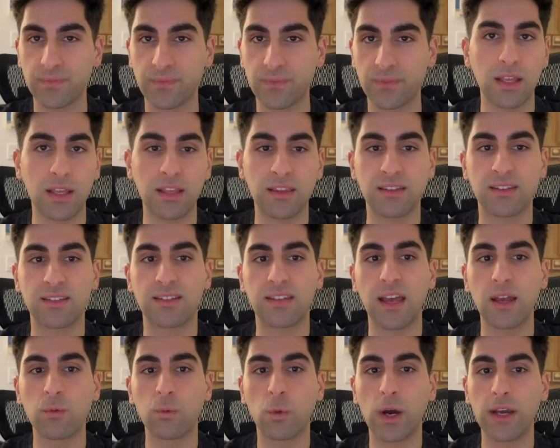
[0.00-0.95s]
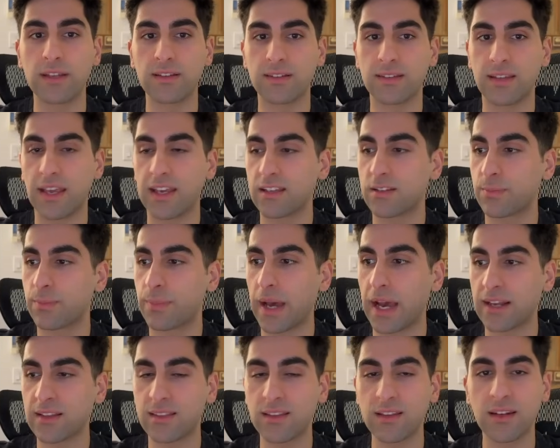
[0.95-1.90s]
Instead, white takes
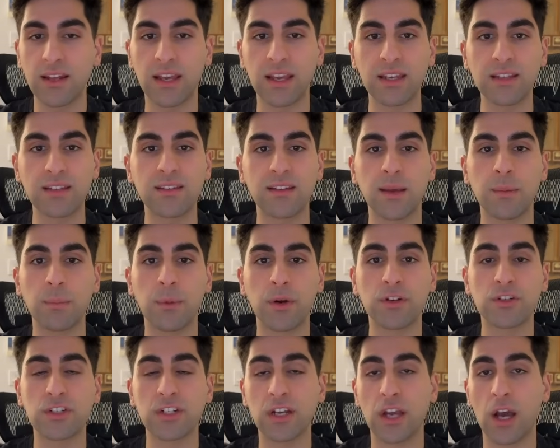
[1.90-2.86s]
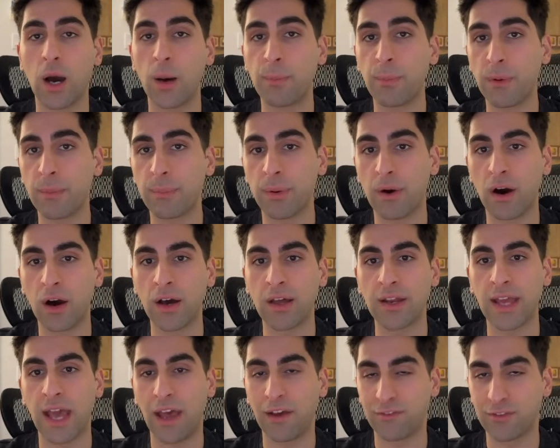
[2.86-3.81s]
back the knight, emerging up a
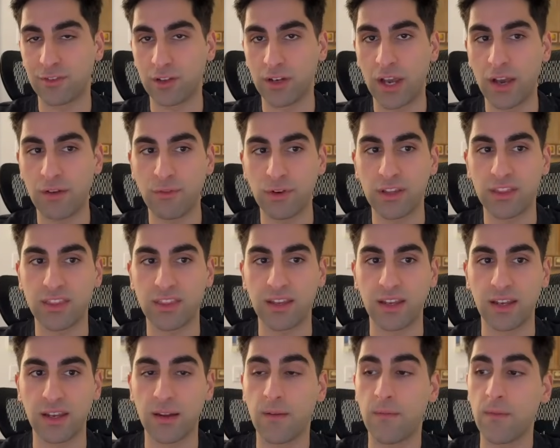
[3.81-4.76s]
pawn after everything.